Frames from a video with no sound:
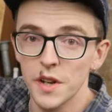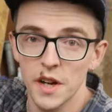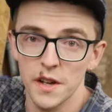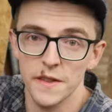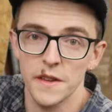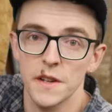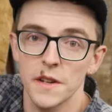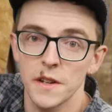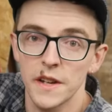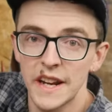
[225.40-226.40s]
cut
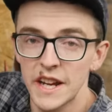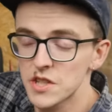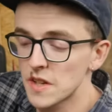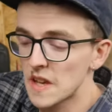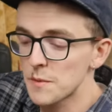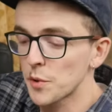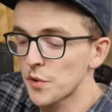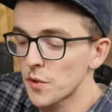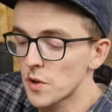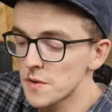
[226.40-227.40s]
the connection cables
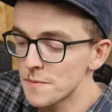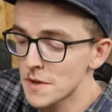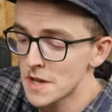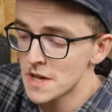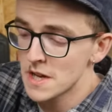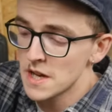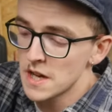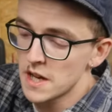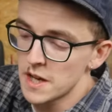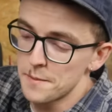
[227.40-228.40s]
for them.
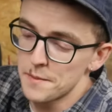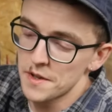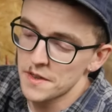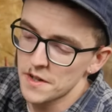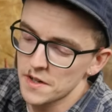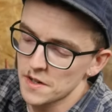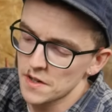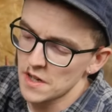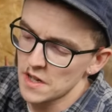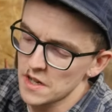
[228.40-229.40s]

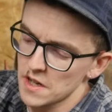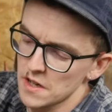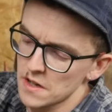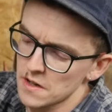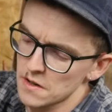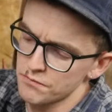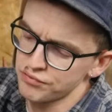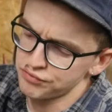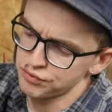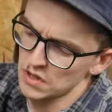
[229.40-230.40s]
They're,
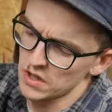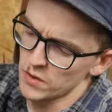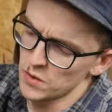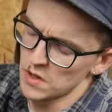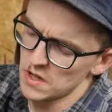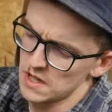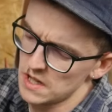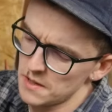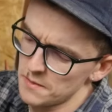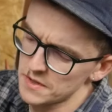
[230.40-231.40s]
I don't know,
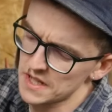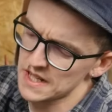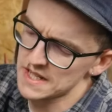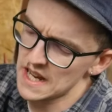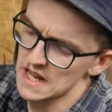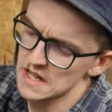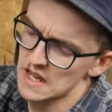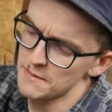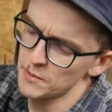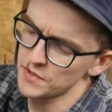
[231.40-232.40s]
was that 10
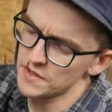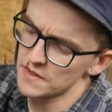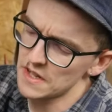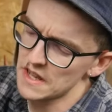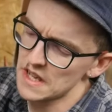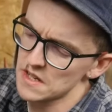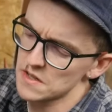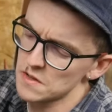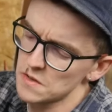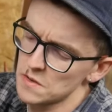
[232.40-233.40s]
cables, something like that?
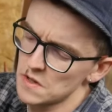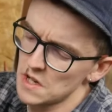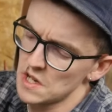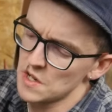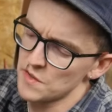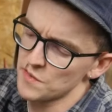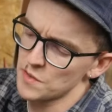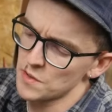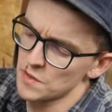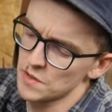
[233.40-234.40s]
2,
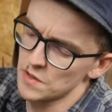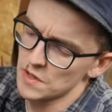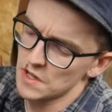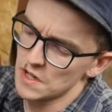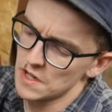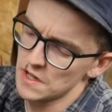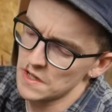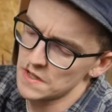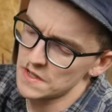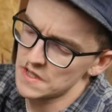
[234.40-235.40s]
4,
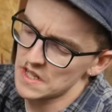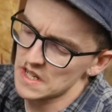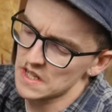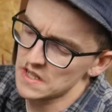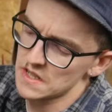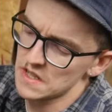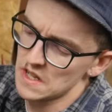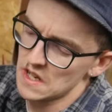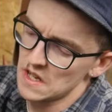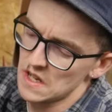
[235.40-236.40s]
6,
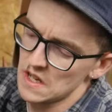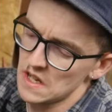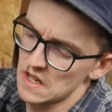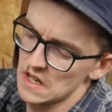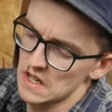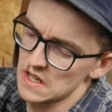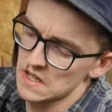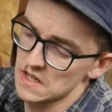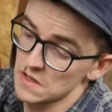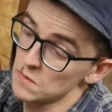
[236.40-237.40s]

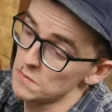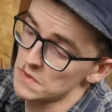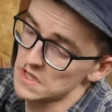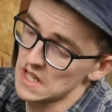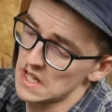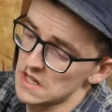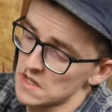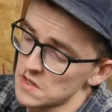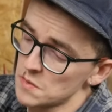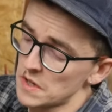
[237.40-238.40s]
8,
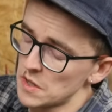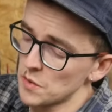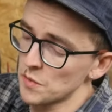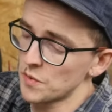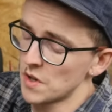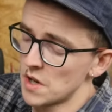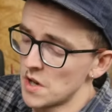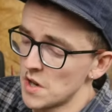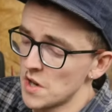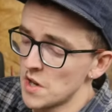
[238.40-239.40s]
10, 12,
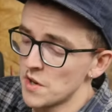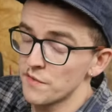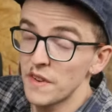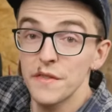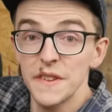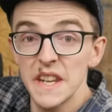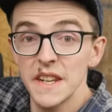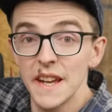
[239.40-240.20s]
15